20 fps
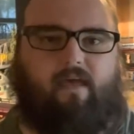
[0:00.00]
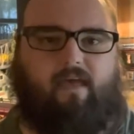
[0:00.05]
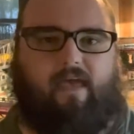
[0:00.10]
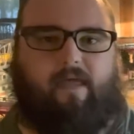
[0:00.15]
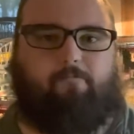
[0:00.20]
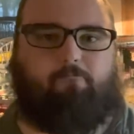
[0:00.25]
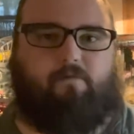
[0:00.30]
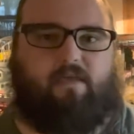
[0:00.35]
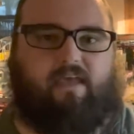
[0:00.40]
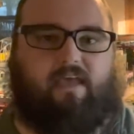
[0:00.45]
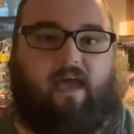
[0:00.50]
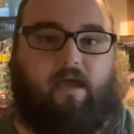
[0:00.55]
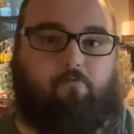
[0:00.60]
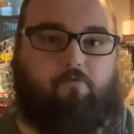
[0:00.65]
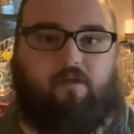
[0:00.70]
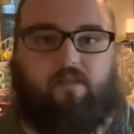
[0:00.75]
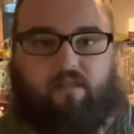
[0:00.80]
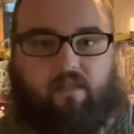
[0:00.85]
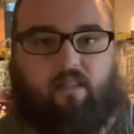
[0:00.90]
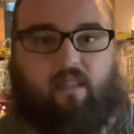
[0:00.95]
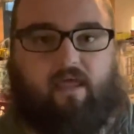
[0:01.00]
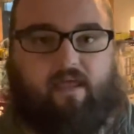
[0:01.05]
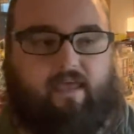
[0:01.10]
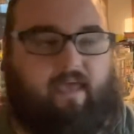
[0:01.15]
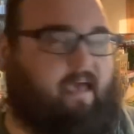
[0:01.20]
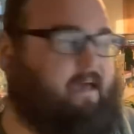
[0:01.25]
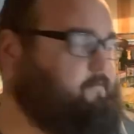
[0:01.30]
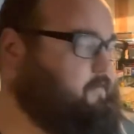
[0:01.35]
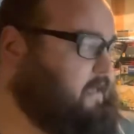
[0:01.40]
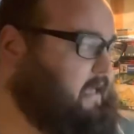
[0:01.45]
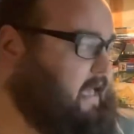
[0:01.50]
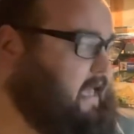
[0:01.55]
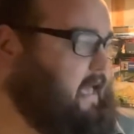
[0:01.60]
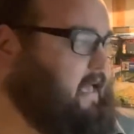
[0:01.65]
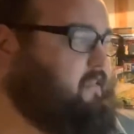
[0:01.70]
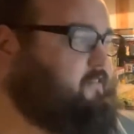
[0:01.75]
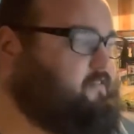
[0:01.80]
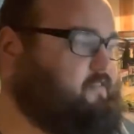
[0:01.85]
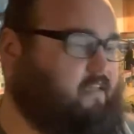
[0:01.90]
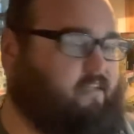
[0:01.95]
And B, I really like having
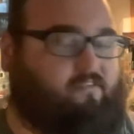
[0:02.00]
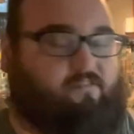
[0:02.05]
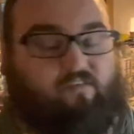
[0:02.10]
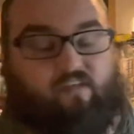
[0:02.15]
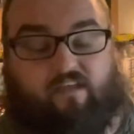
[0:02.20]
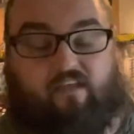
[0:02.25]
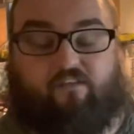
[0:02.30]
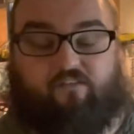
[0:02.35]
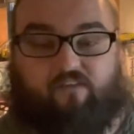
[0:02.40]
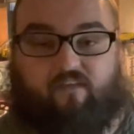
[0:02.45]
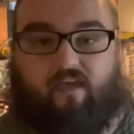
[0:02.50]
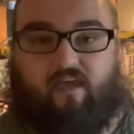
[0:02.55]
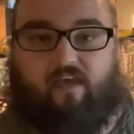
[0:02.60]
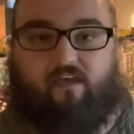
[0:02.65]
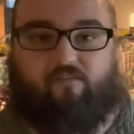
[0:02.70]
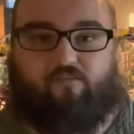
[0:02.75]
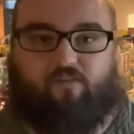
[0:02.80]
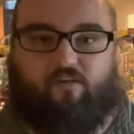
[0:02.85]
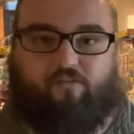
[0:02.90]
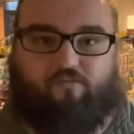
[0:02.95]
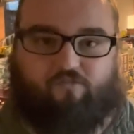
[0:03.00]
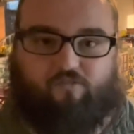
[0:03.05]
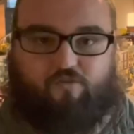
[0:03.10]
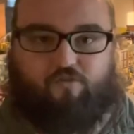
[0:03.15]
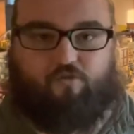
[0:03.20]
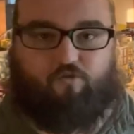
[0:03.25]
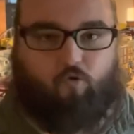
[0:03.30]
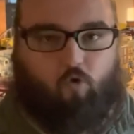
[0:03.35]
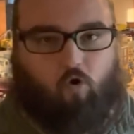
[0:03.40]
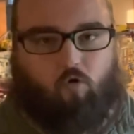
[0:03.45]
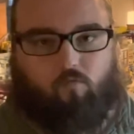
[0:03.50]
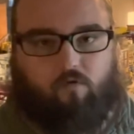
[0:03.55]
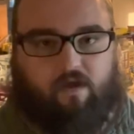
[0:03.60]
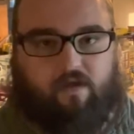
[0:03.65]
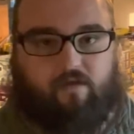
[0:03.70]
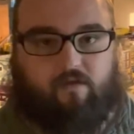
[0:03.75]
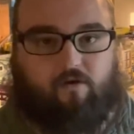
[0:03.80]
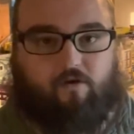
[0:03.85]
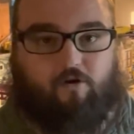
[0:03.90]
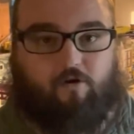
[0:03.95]
access, easy access to the door
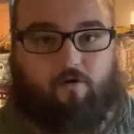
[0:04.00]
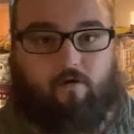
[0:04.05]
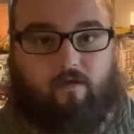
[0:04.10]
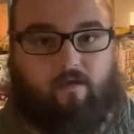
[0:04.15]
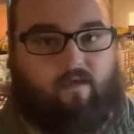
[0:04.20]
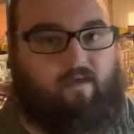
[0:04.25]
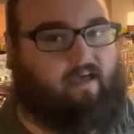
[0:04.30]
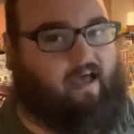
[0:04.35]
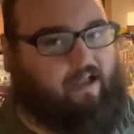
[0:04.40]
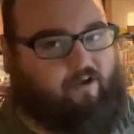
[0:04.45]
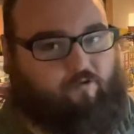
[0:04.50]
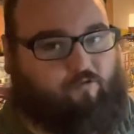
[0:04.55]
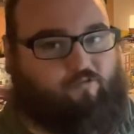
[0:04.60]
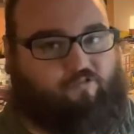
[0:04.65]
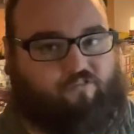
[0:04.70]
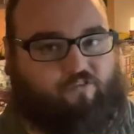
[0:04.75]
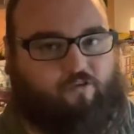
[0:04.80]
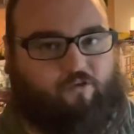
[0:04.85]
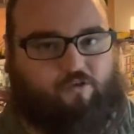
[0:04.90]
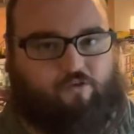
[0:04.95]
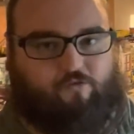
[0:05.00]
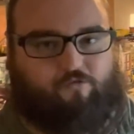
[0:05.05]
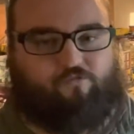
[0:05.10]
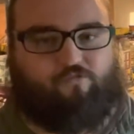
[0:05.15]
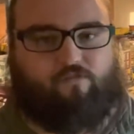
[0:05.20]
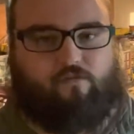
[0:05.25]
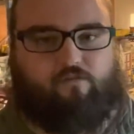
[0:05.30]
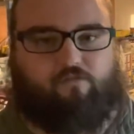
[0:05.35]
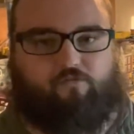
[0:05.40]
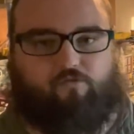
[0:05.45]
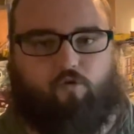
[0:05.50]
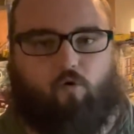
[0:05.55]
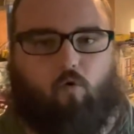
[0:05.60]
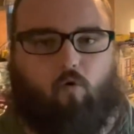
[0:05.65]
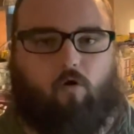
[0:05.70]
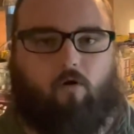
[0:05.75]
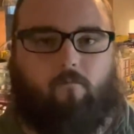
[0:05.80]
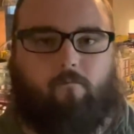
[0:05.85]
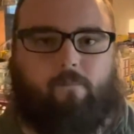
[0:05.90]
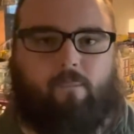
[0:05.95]
right here. I do still use this
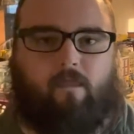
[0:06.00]
door.